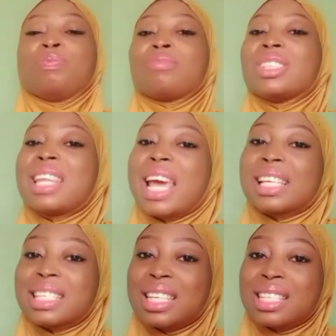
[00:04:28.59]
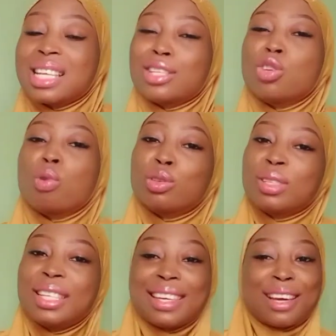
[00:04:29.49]
The next thing is that you want to
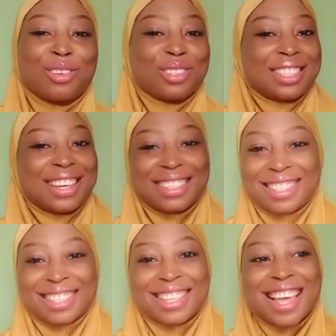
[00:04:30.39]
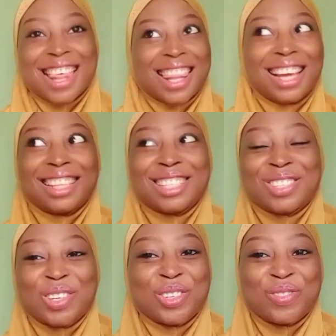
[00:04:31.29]
layer your scents. Like, this is
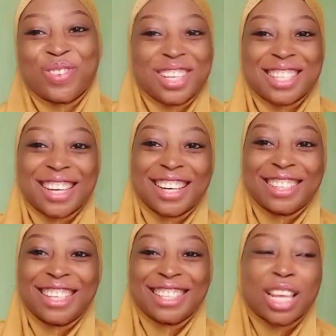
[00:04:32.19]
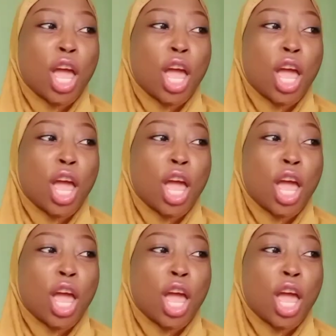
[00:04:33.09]
what you preach here, right?